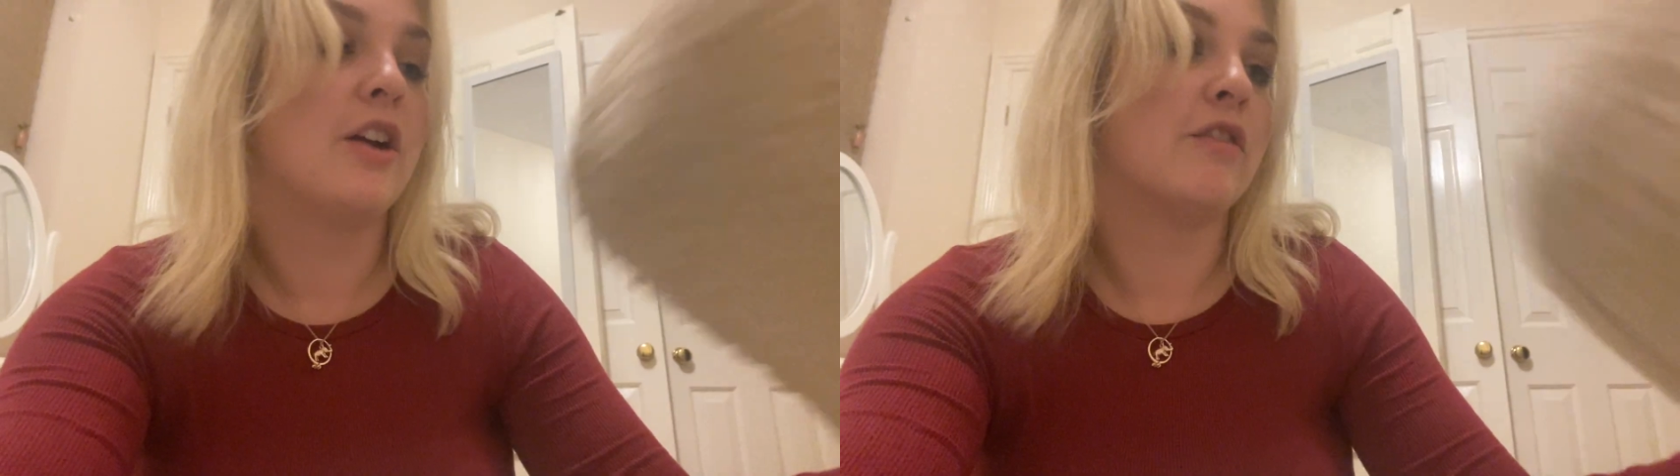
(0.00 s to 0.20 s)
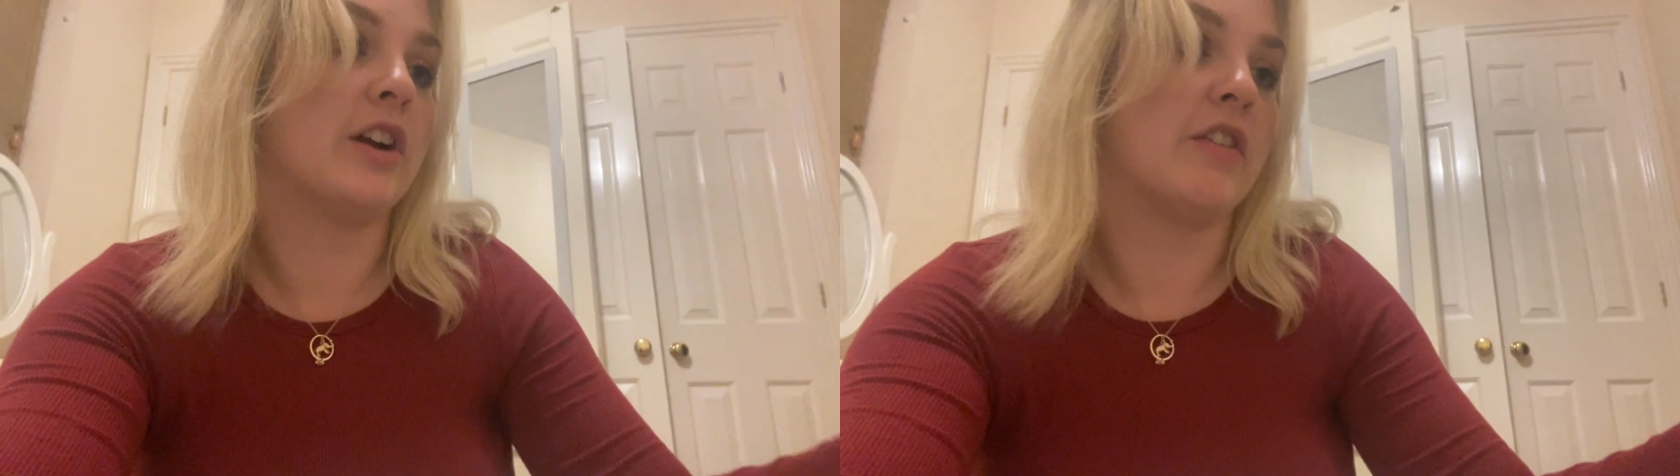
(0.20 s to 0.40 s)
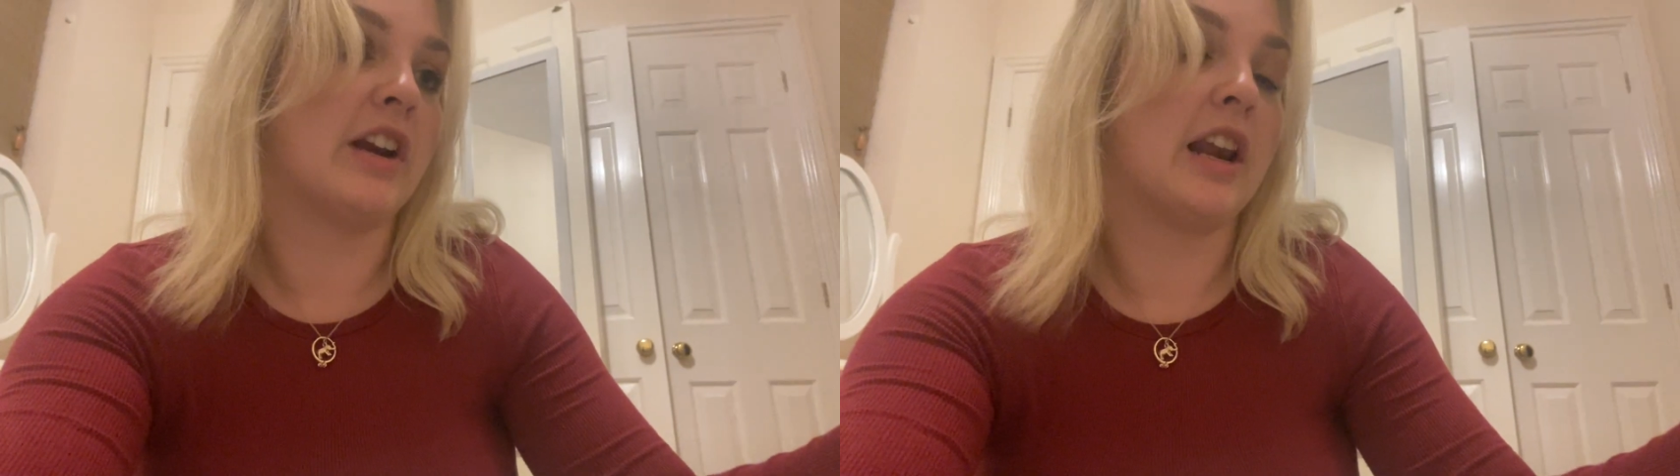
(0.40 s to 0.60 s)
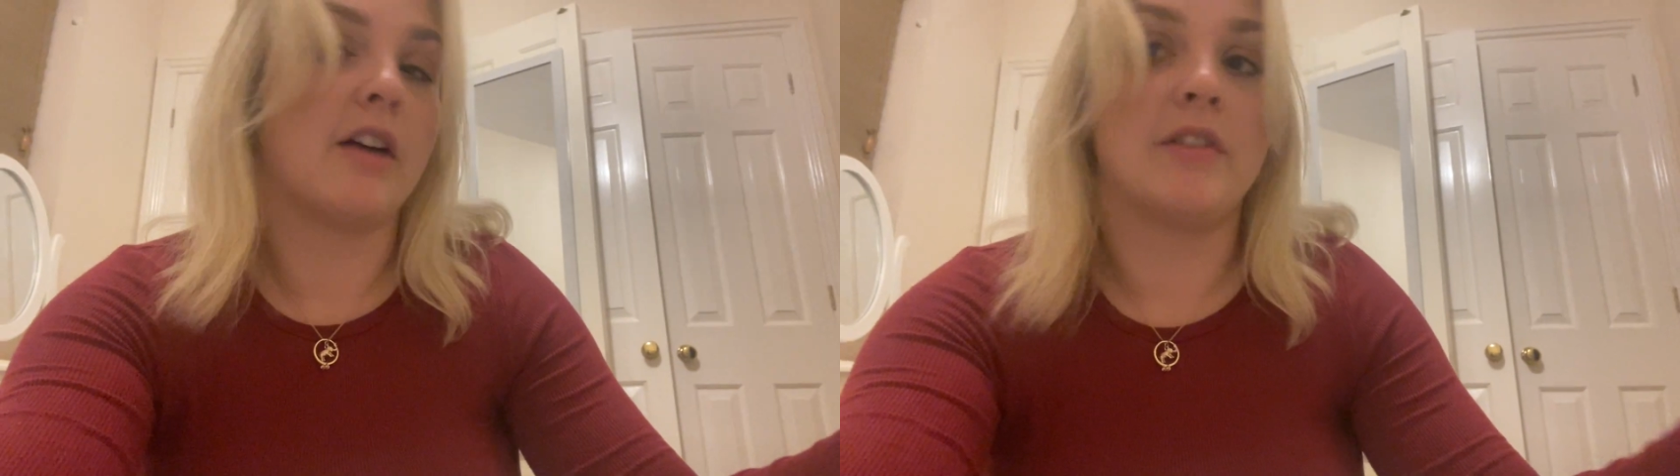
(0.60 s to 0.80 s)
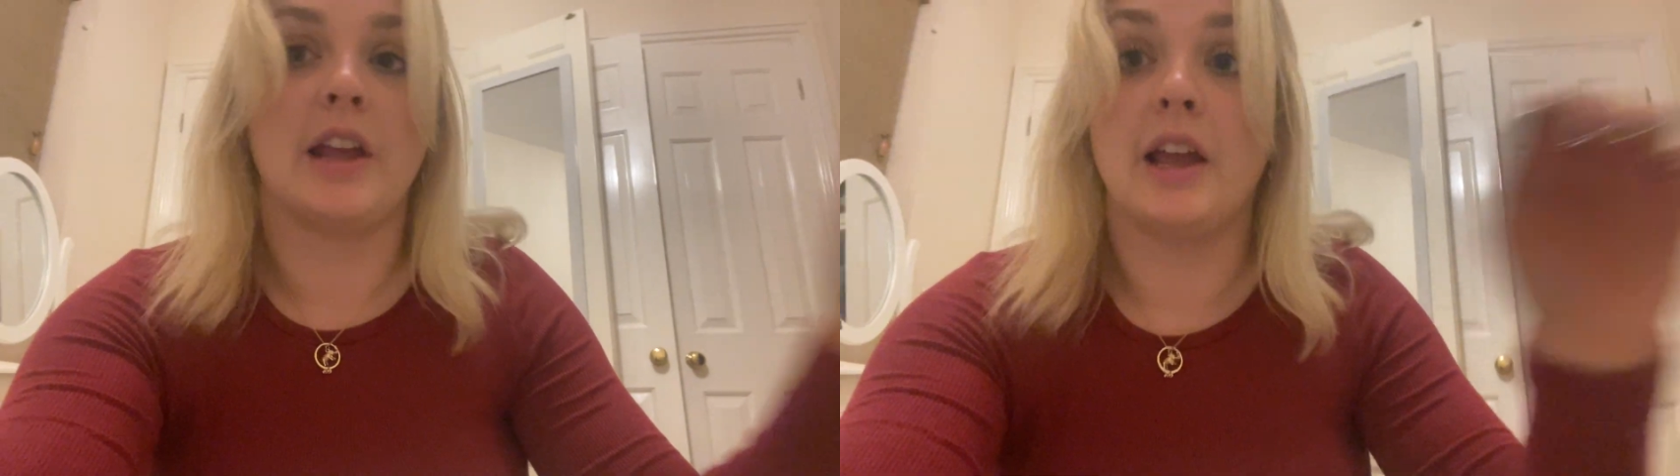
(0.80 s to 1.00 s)
really really
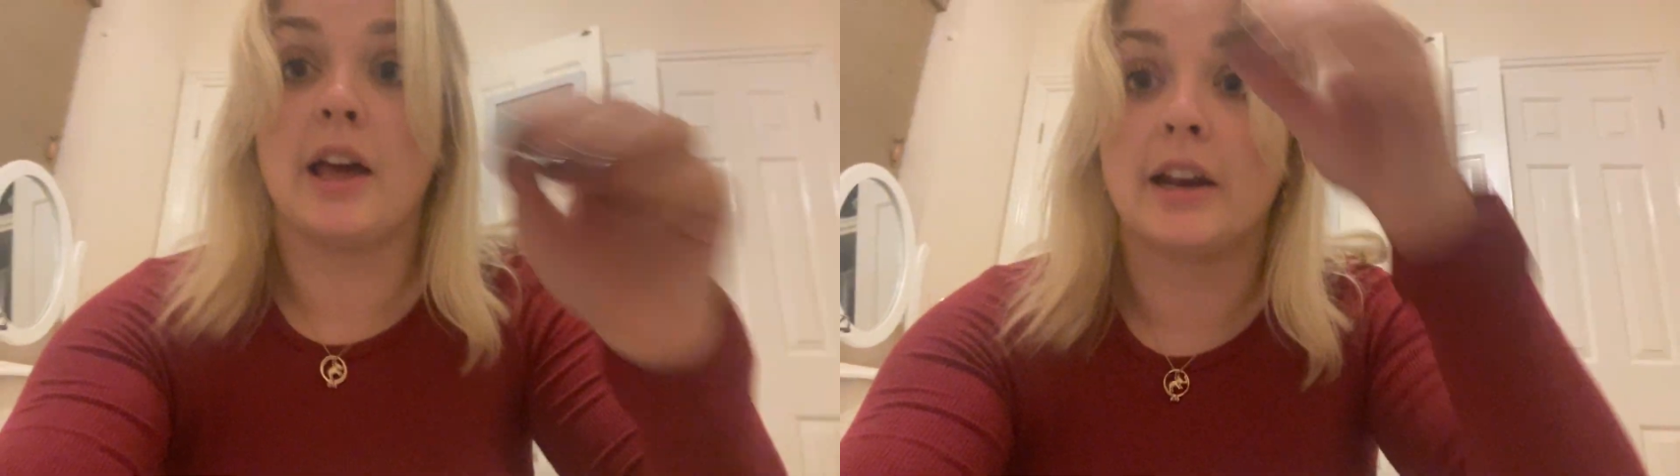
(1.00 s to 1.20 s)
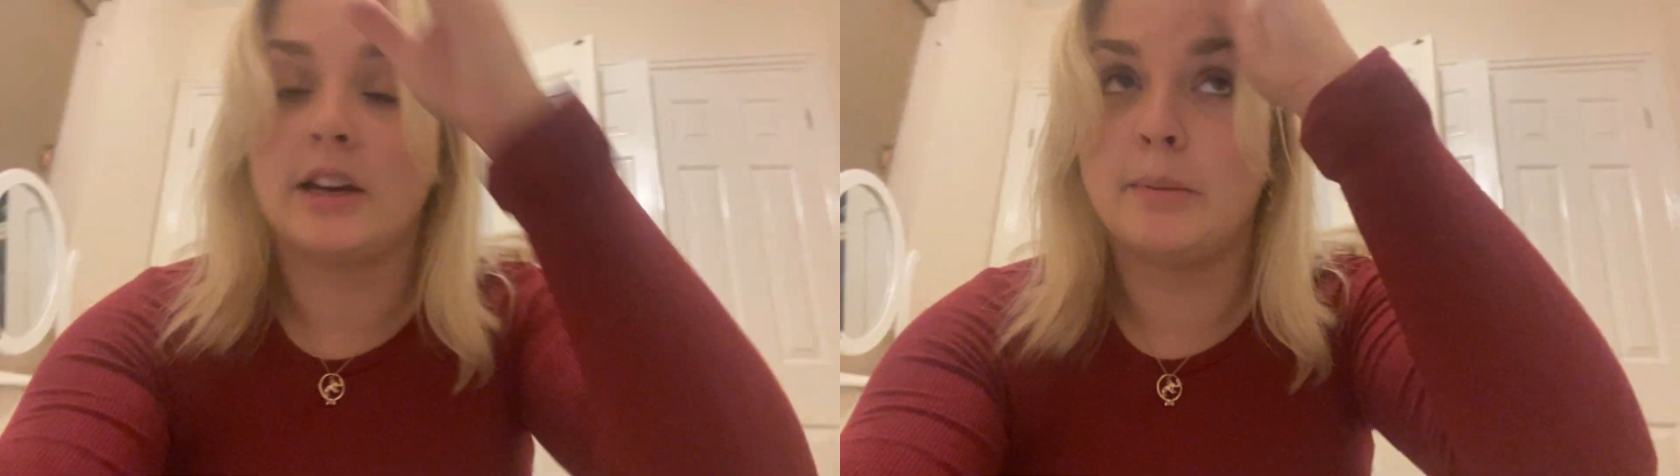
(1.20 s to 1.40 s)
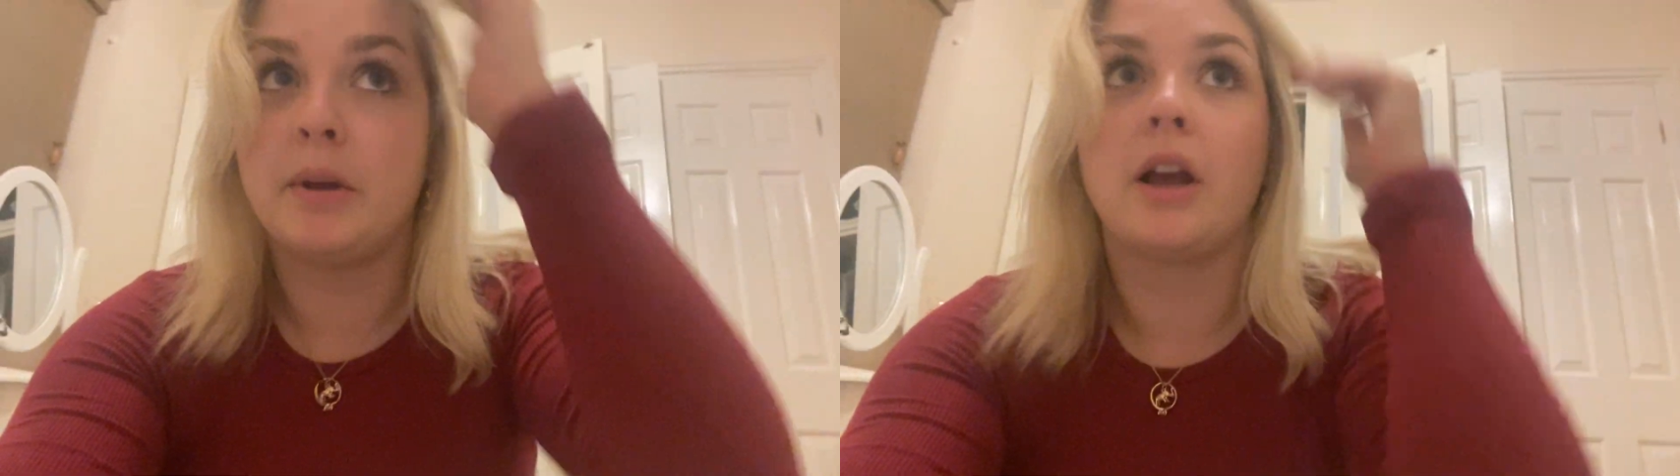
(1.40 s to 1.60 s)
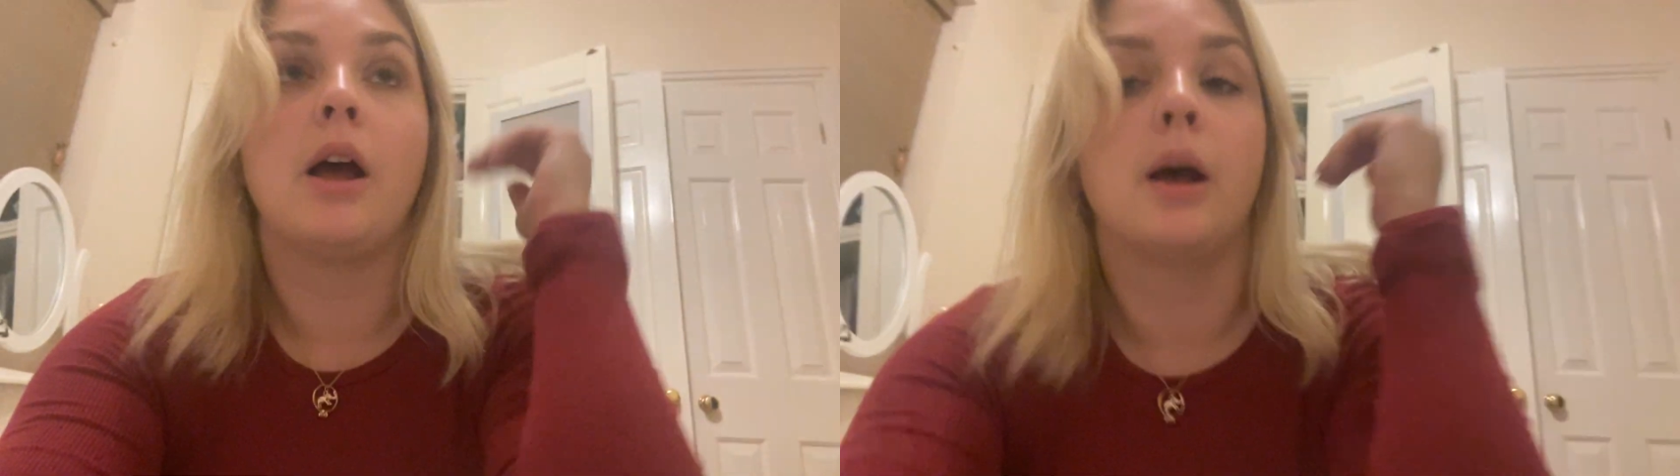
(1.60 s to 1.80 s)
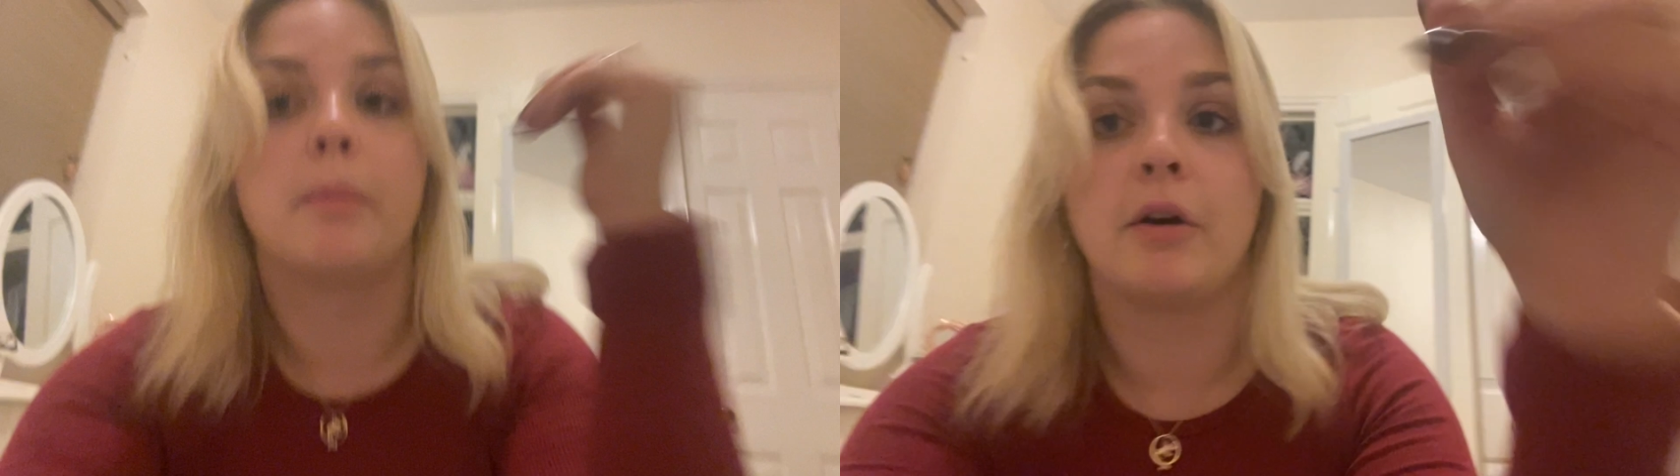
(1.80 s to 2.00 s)
lovely and I did pick up